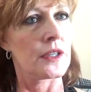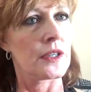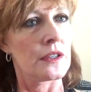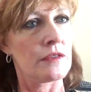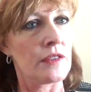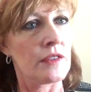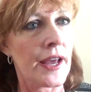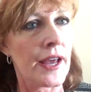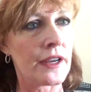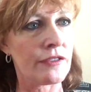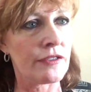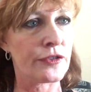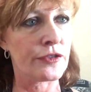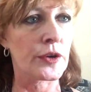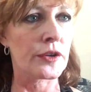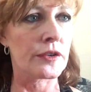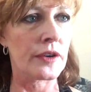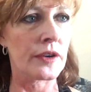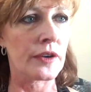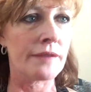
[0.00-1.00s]
like
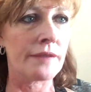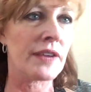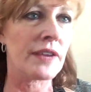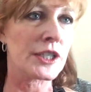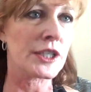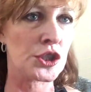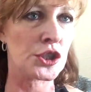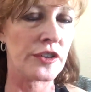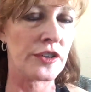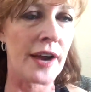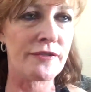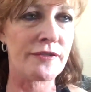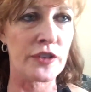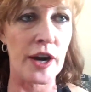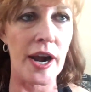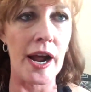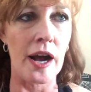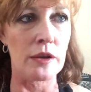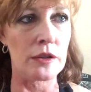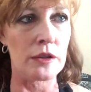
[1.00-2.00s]
for, I'm not sure for
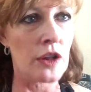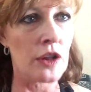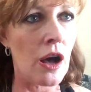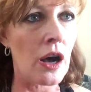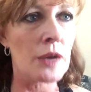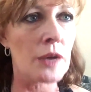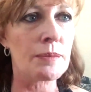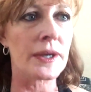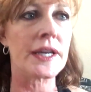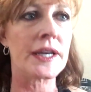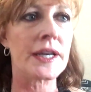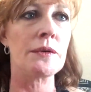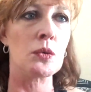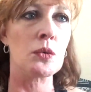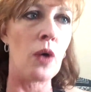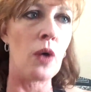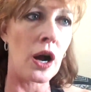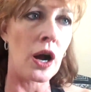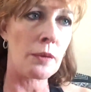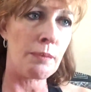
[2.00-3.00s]
how long, but he would
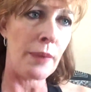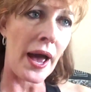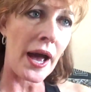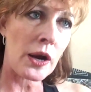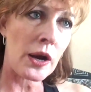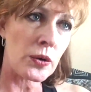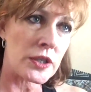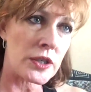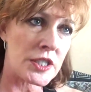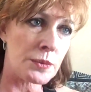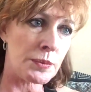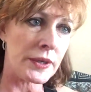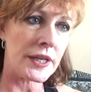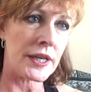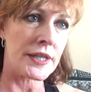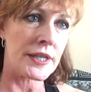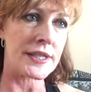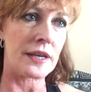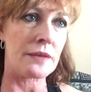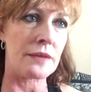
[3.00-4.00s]
walk backwards because
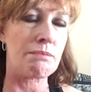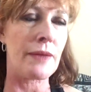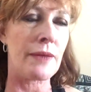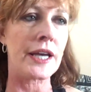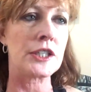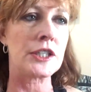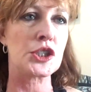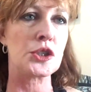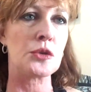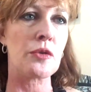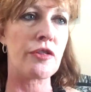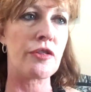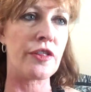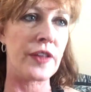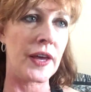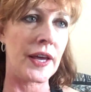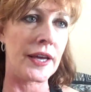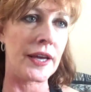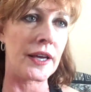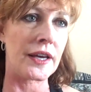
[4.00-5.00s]
it makes you
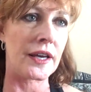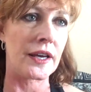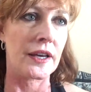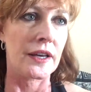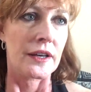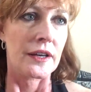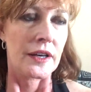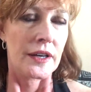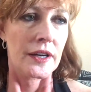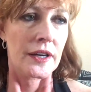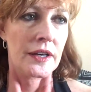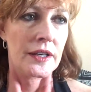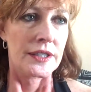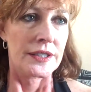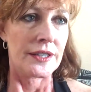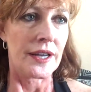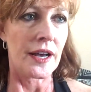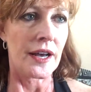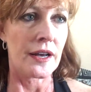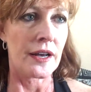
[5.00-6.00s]
think
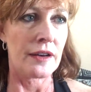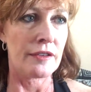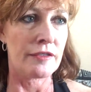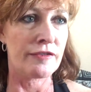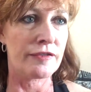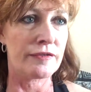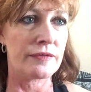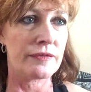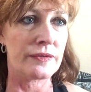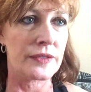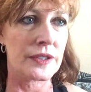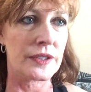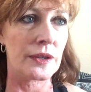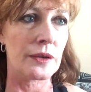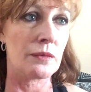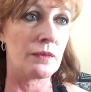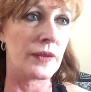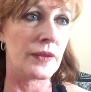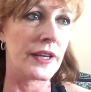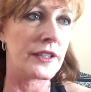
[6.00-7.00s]
of
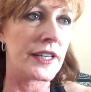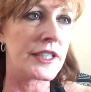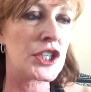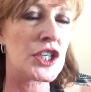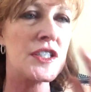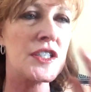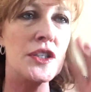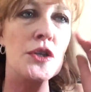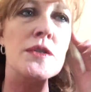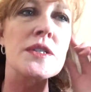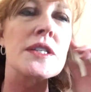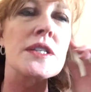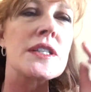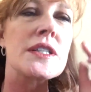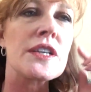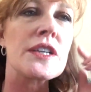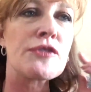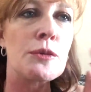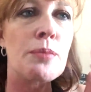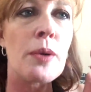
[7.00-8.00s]
it just uses a
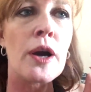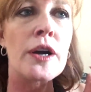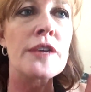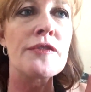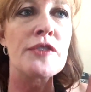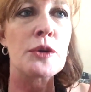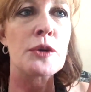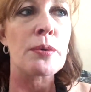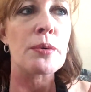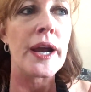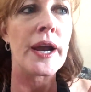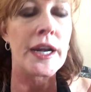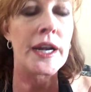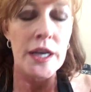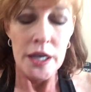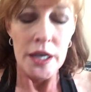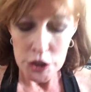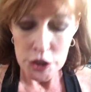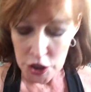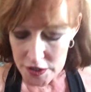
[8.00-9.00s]
different part of your brain.
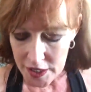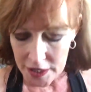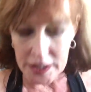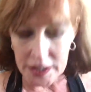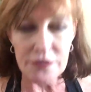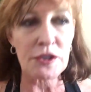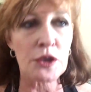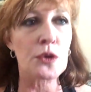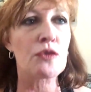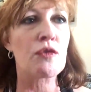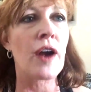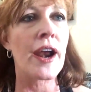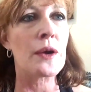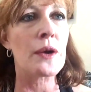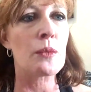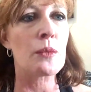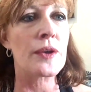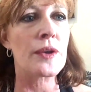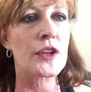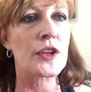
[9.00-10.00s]
Just like if you write
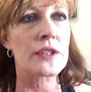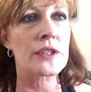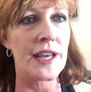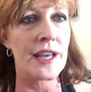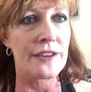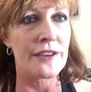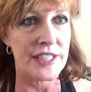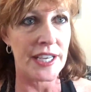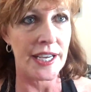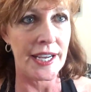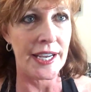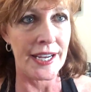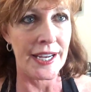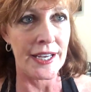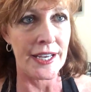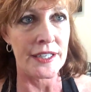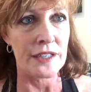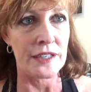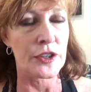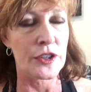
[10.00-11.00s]
with your left hand,
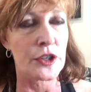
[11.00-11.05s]
if you're